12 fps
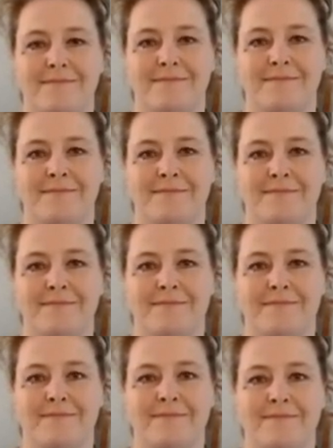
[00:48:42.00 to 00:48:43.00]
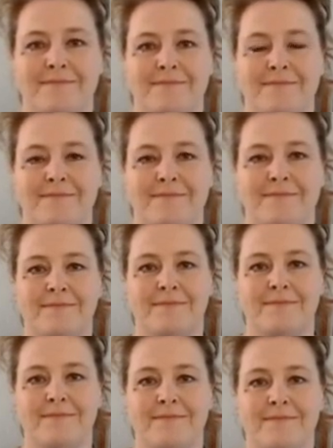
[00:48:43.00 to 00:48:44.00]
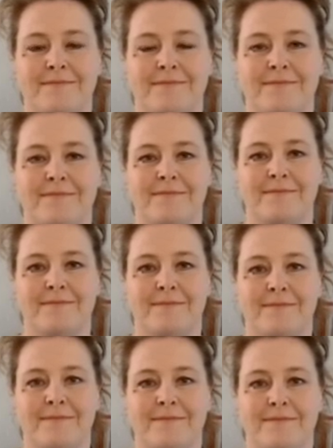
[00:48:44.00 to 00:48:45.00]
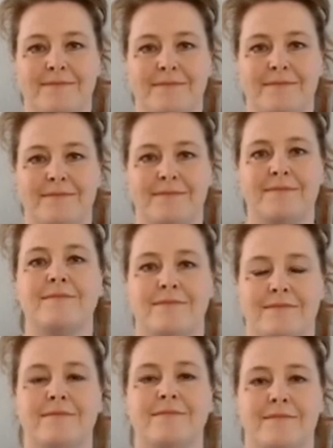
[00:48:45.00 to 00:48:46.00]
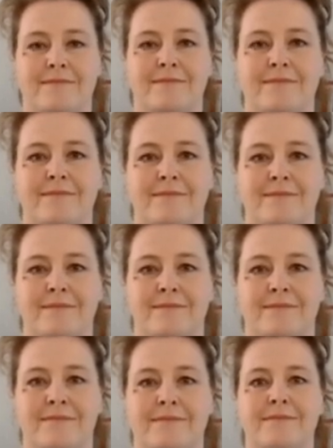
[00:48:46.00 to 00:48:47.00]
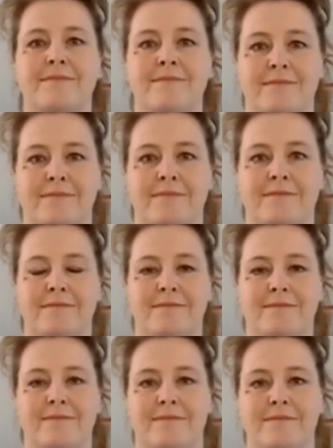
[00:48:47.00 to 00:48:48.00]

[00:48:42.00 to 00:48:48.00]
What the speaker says: The person shown says nothing.